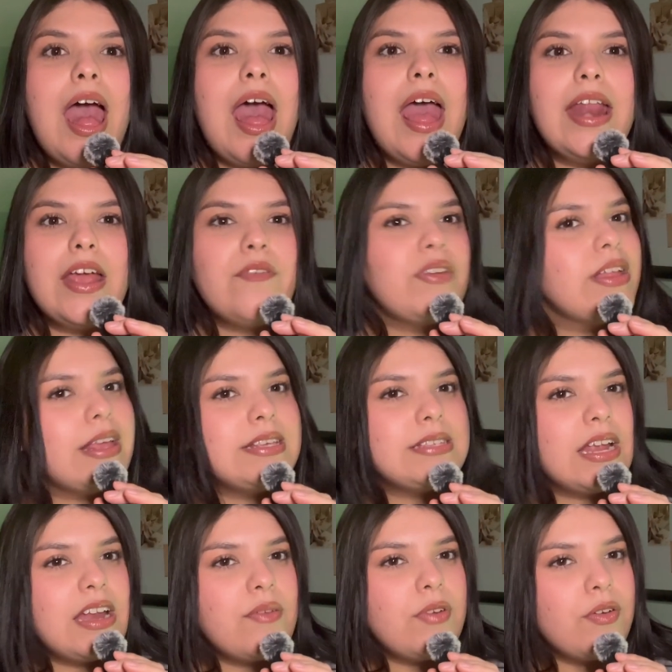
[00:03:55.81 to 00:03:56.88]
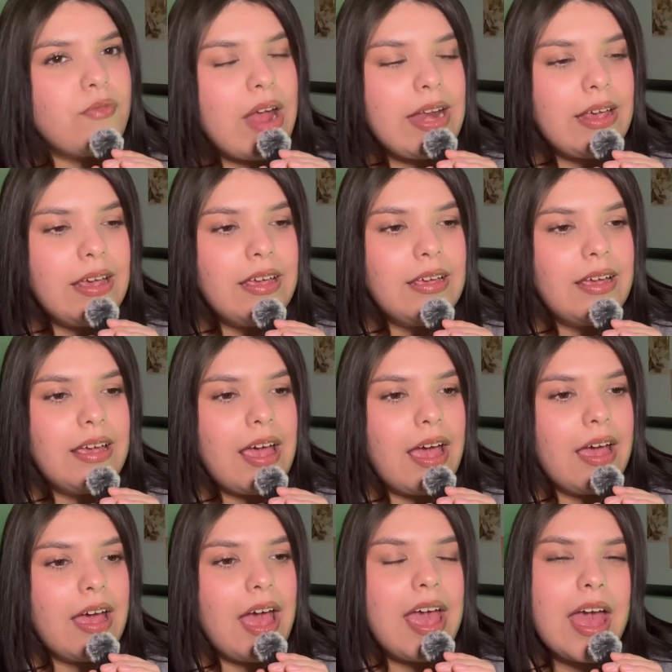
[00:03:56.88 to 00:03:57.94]
And I realized I never read it.
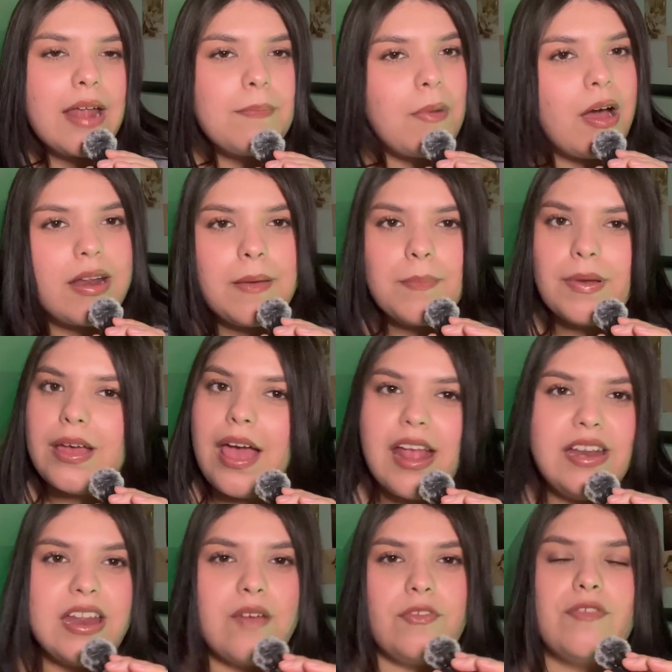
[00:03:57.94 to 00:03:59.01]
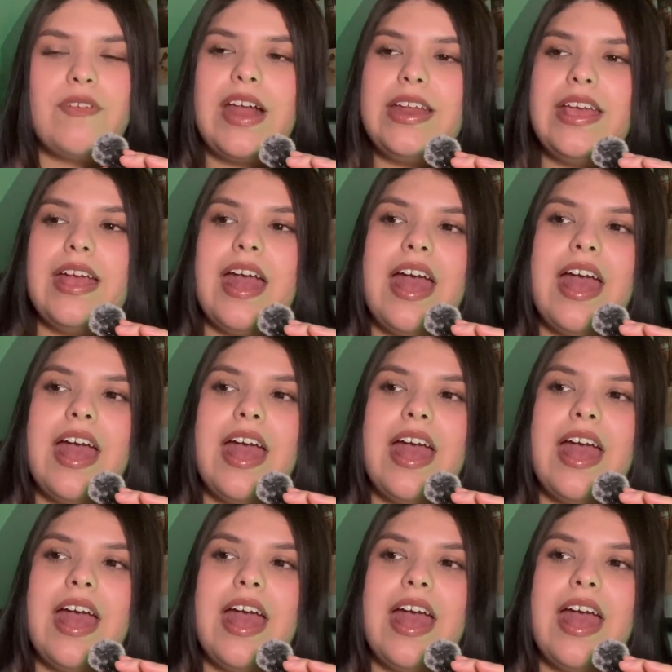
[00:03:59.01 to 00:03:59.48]
I had bought it, but I never read it.